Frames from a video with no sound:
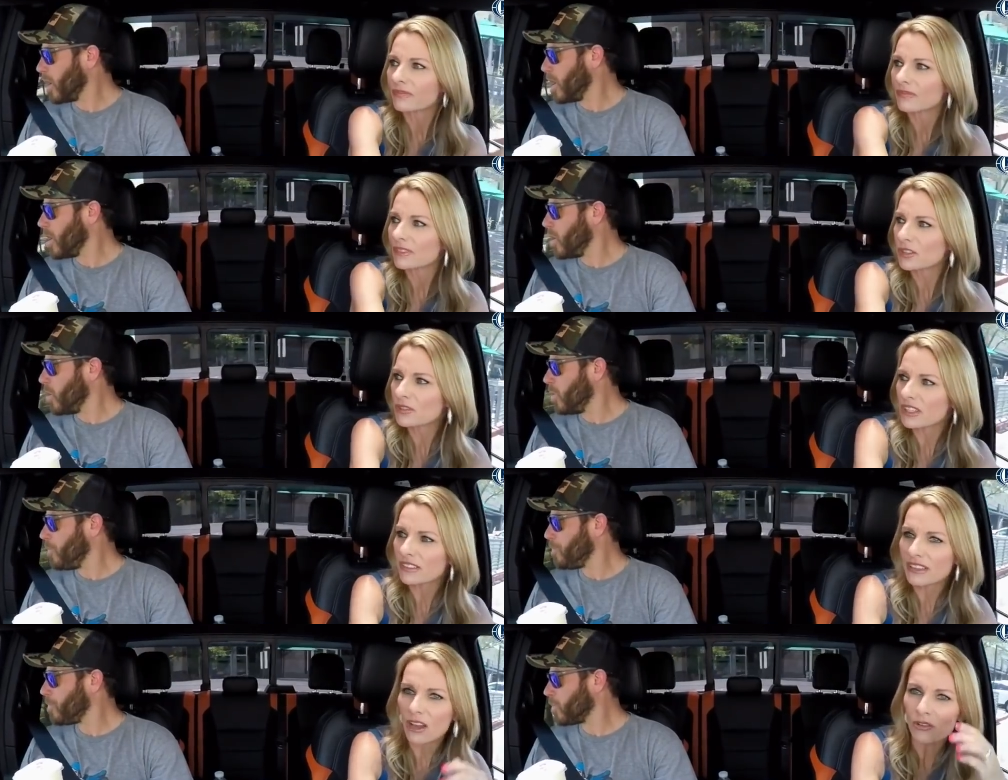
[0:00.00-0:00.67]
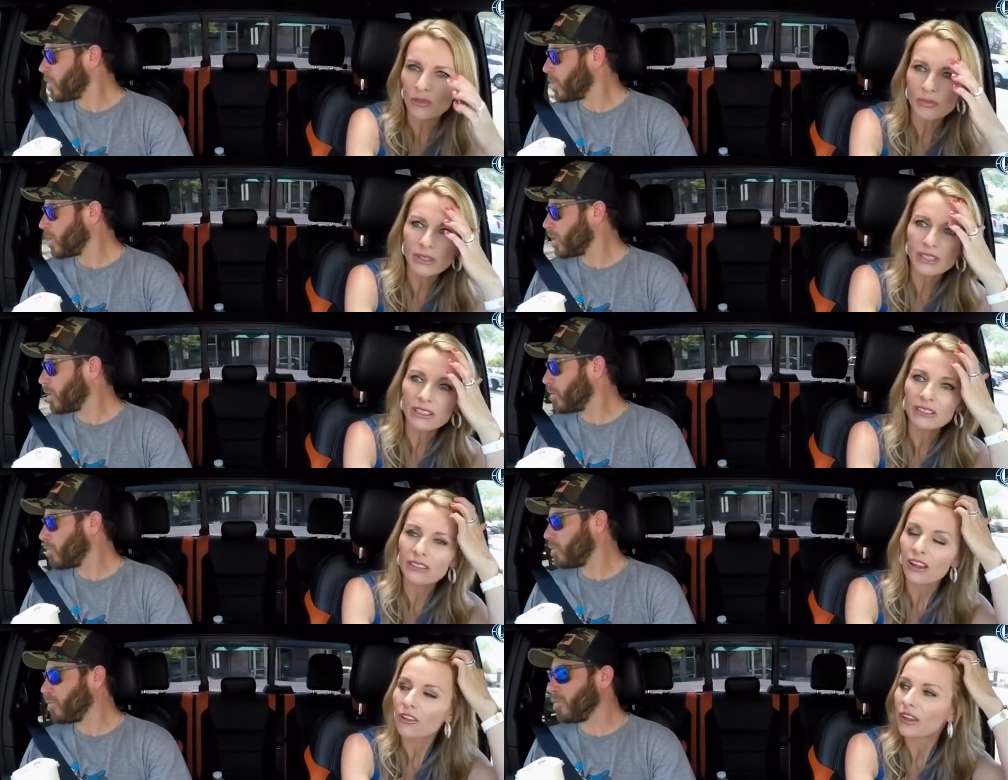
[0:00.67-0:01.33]
Speaker 1: You think that would
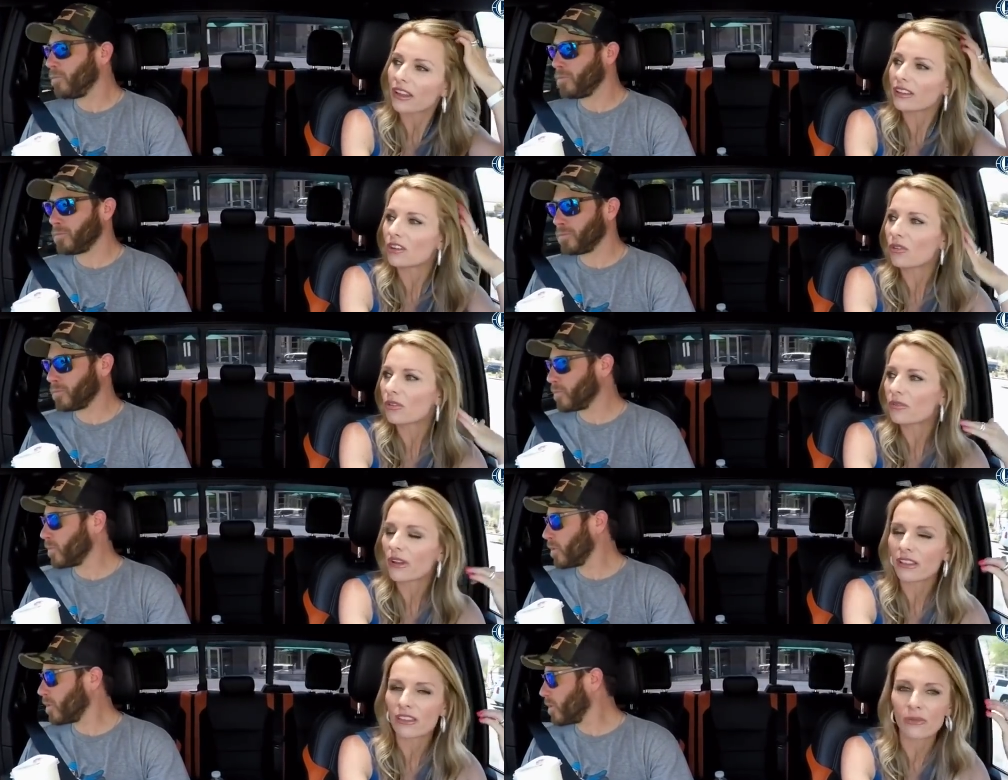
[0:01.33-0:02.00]
be okay? No offense,